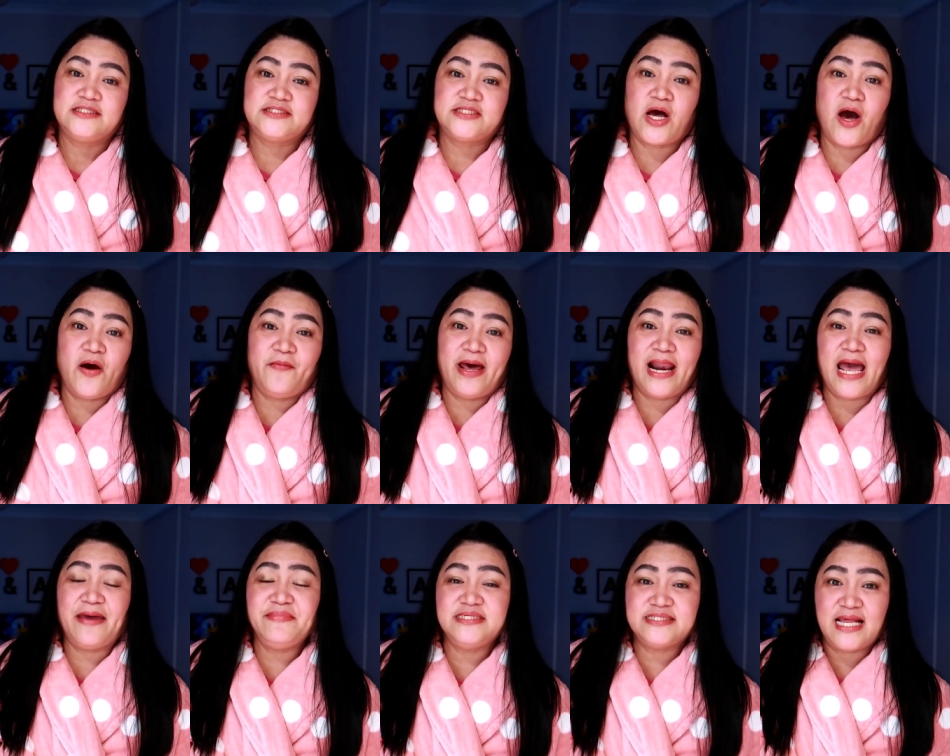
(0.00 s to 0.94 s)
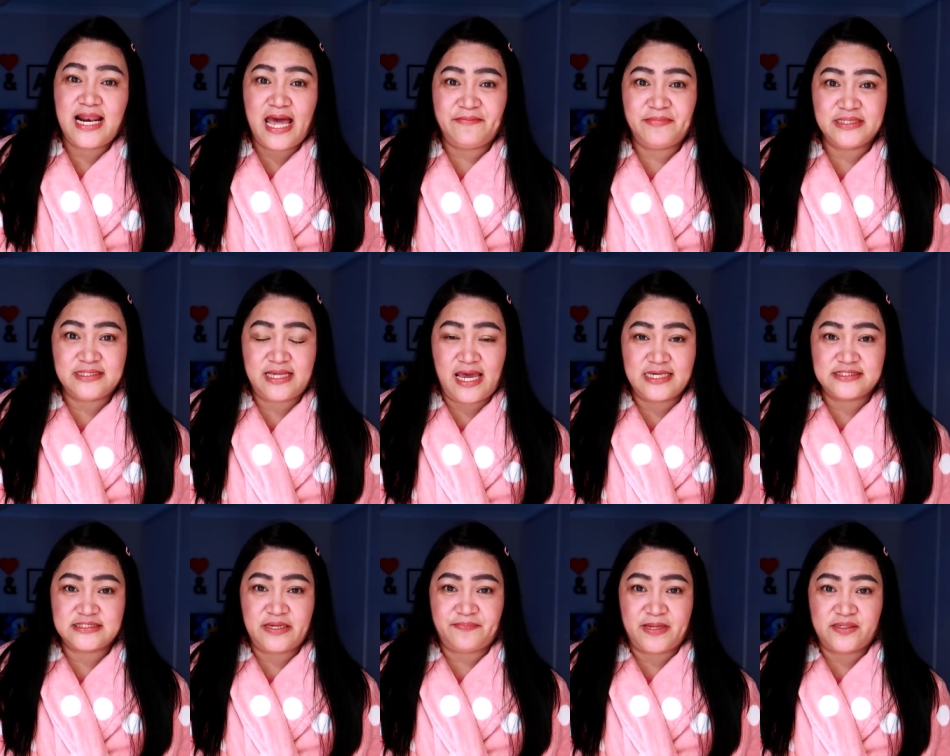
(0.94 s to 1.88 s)
So, maraming salamat
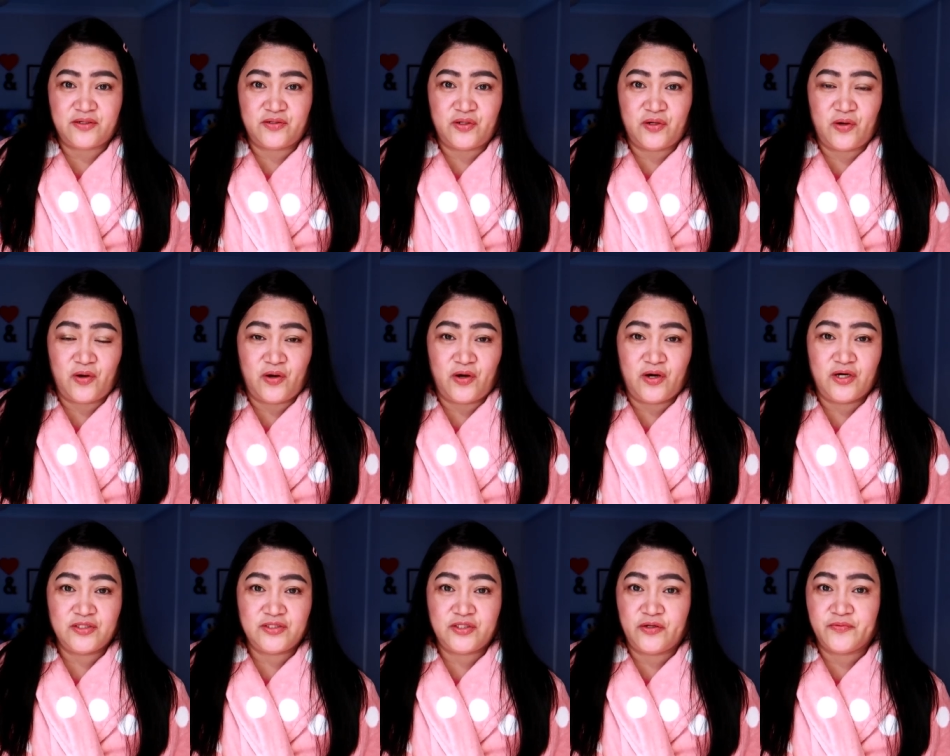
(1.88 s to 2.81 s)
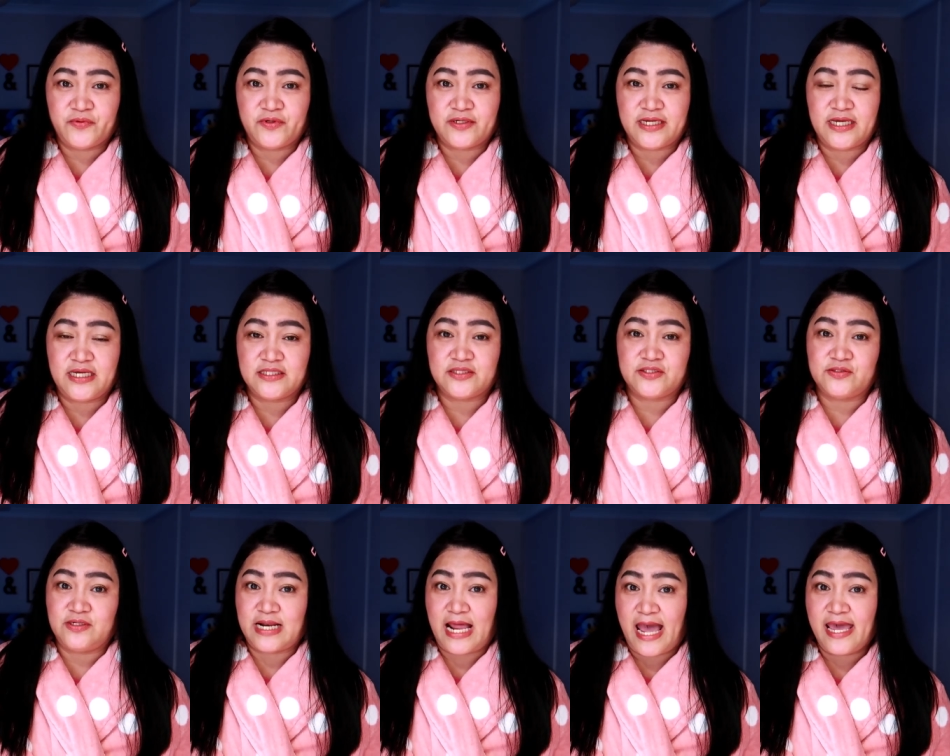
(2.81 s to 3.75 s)
guys sa panonood. Don't forget
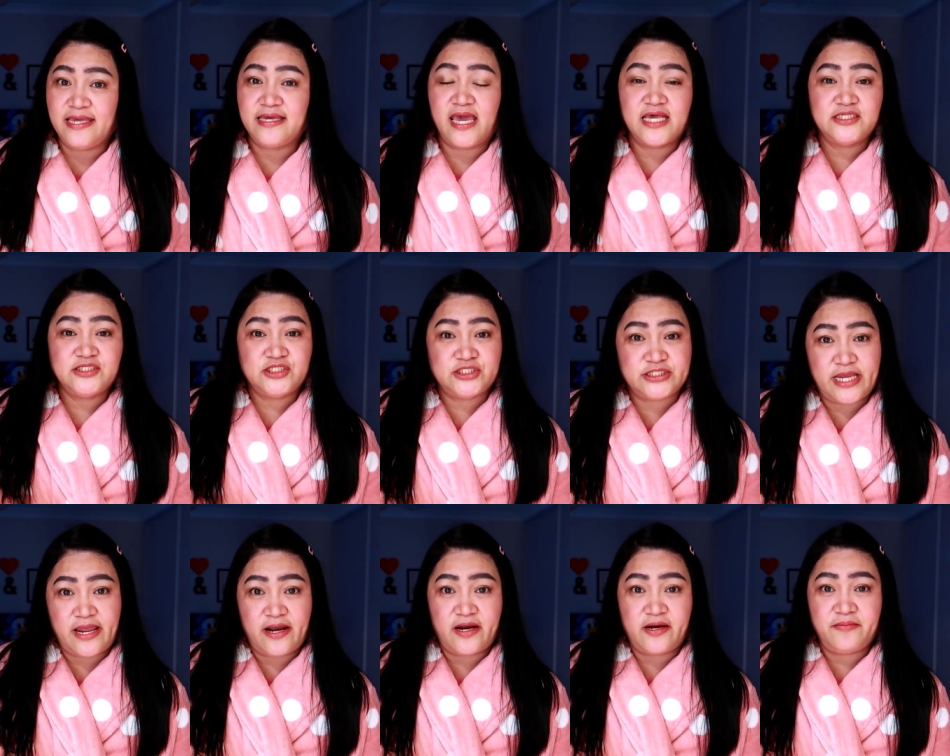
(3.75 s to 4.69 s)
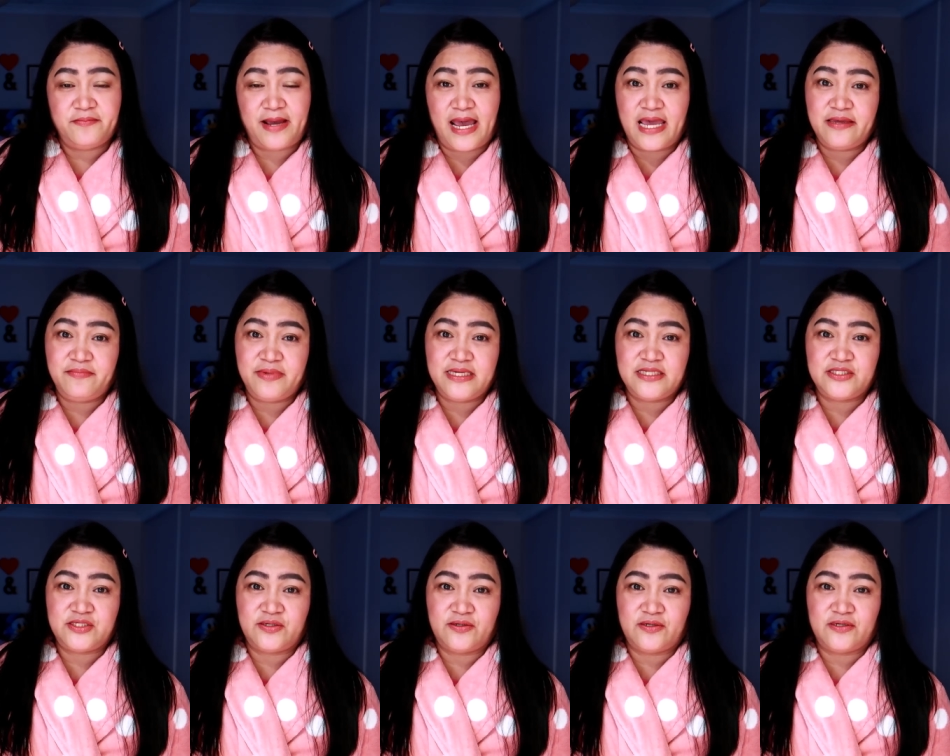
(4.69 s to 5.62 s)
to like and share my
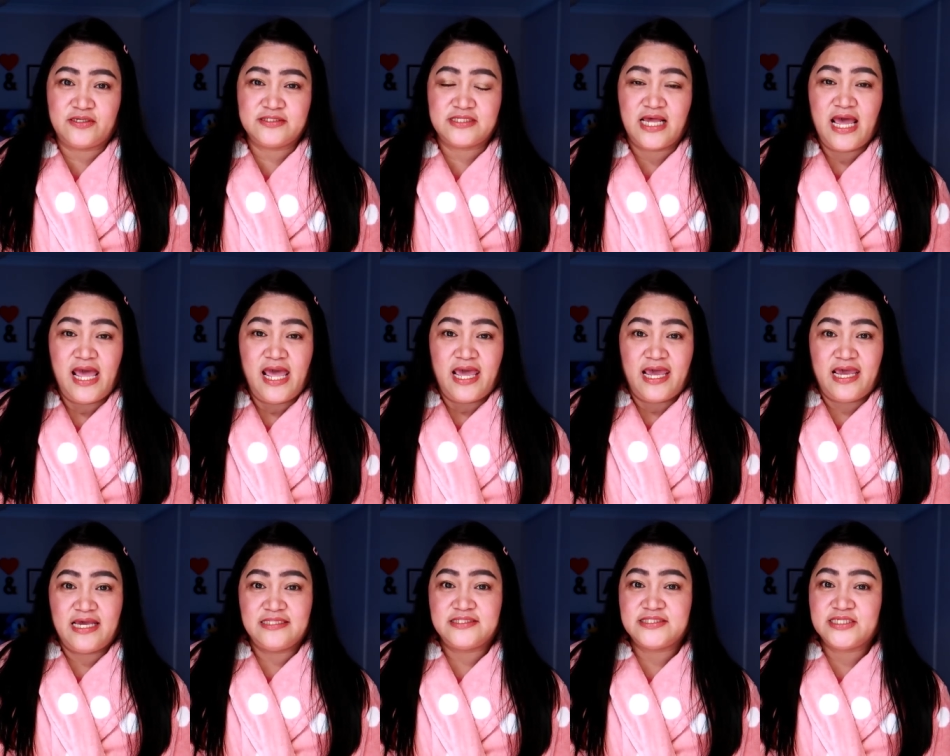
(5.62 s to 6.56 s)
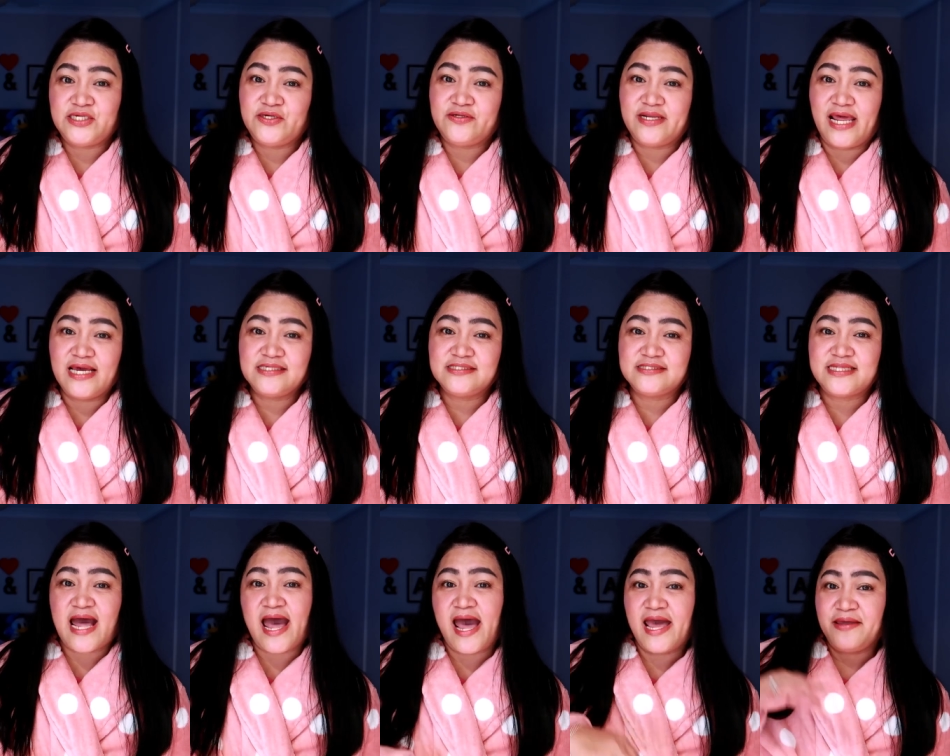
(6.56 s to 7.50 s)
videos. And see you next
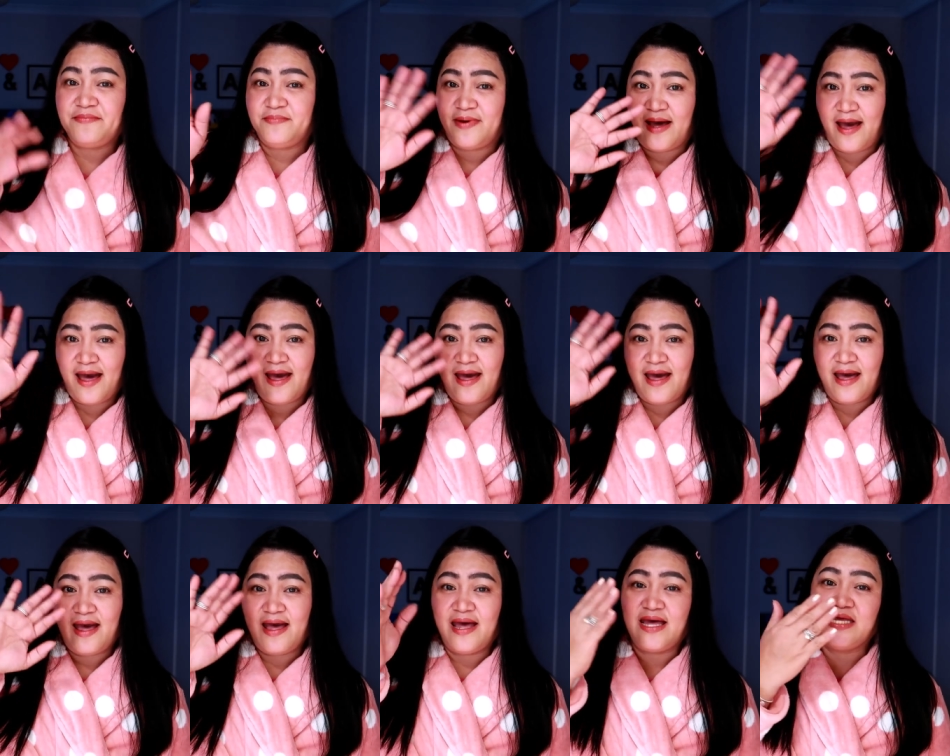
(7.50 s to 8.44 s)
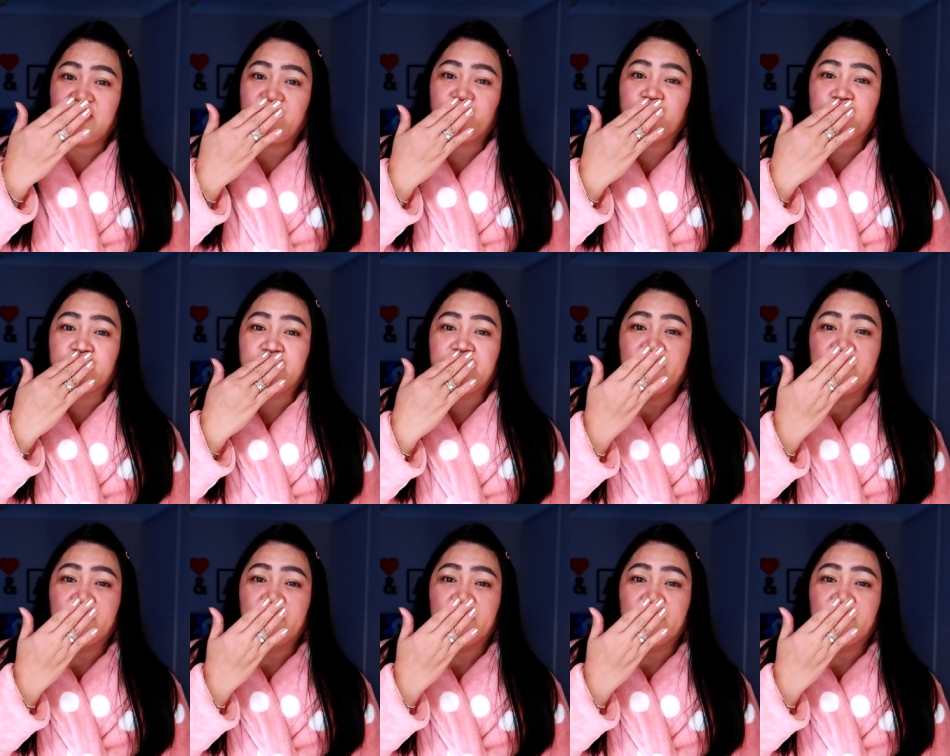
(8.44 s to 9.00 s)
time. Bye!